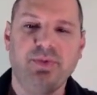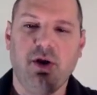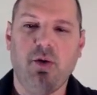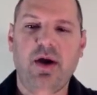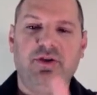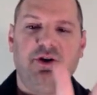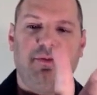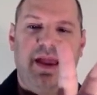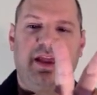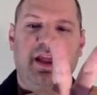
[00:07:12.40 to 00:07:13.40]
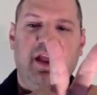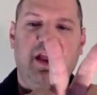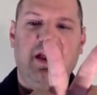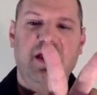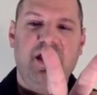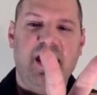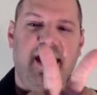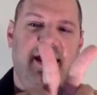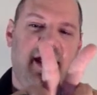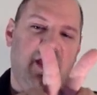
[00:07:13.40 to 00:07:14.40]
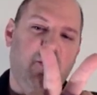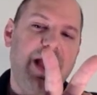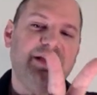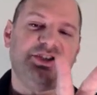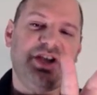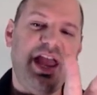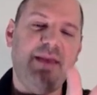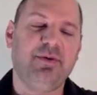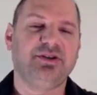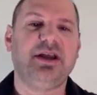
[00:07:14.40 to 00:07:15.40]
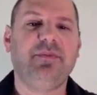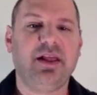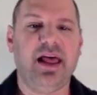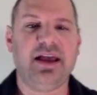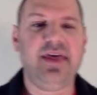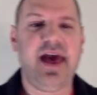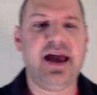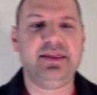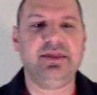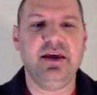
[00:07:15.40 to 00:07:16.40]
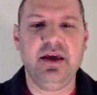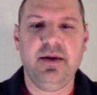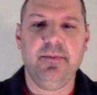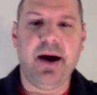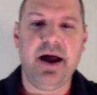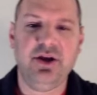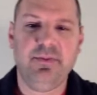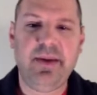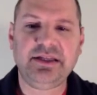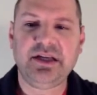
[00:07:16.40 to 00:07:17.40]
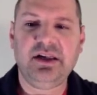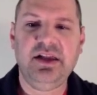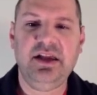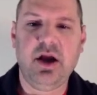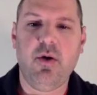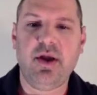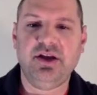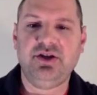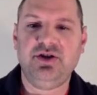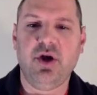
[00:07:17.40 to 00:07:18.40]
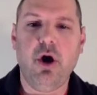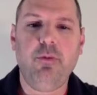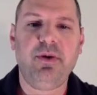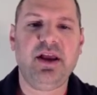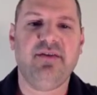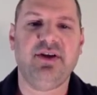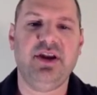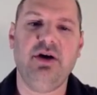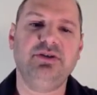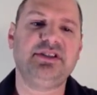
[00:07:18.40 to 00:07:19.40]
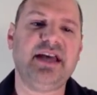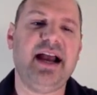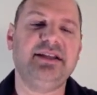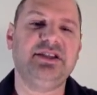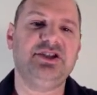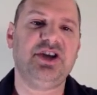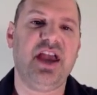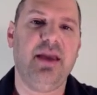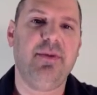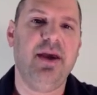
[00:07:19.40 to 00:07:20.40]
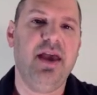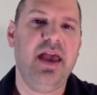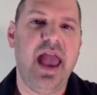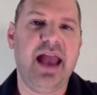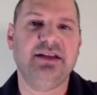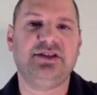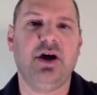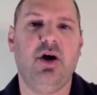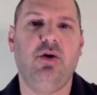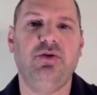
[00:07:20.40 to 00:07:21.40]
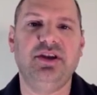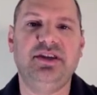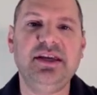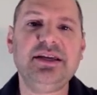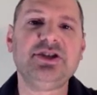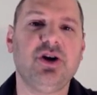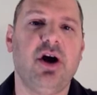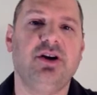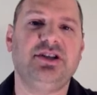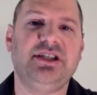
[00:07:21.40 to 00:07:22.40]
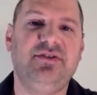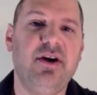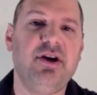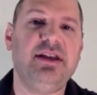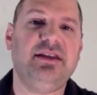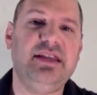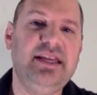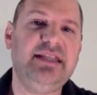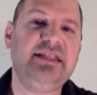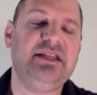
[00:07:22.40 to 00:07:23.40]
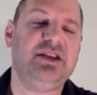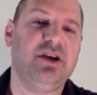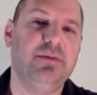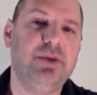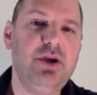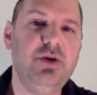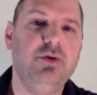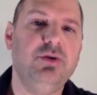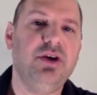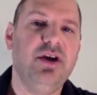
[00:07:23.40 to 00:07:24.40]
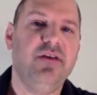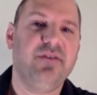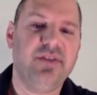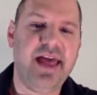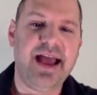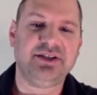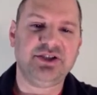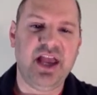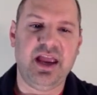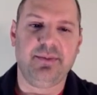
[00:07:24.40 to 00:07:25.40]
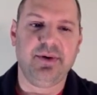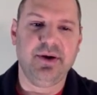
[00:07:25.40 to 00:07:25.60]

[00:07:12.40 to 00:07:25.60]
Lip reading: or whether you're making a wedge shape or something like that. But you're basically going into an opening of a known size and shape, and so the discharge is very easy to compute for that shape.